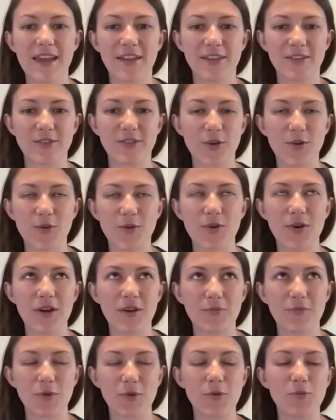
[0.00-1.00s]
So
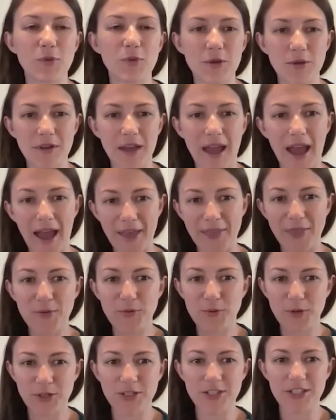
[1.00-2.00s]
when we add the
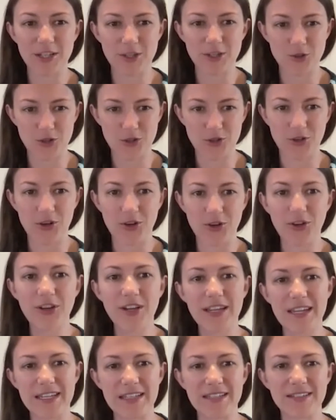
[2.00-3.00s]
word
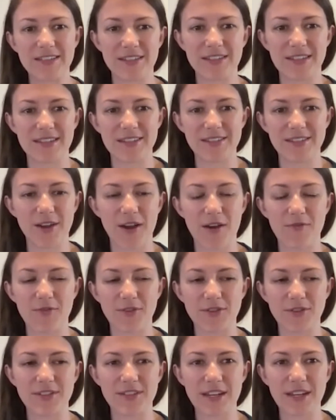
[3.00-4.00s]
digital into this
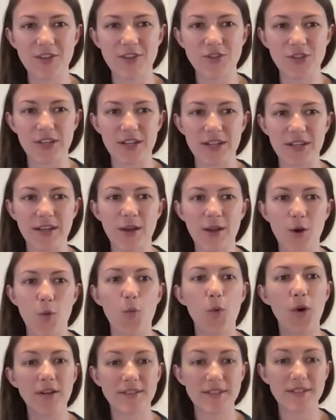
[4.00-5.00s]
conversation,
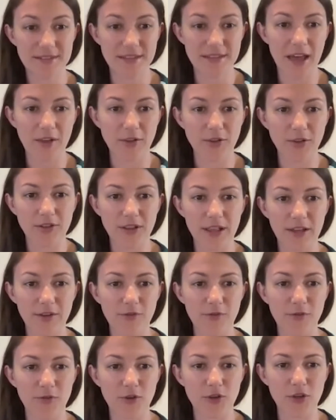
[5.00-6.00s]
what does that look like
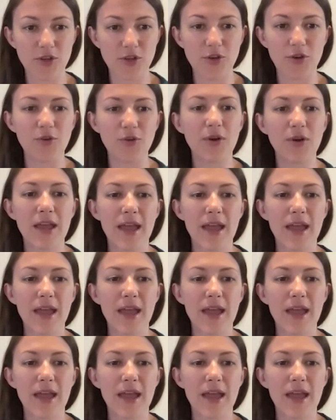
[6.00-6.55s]
for you?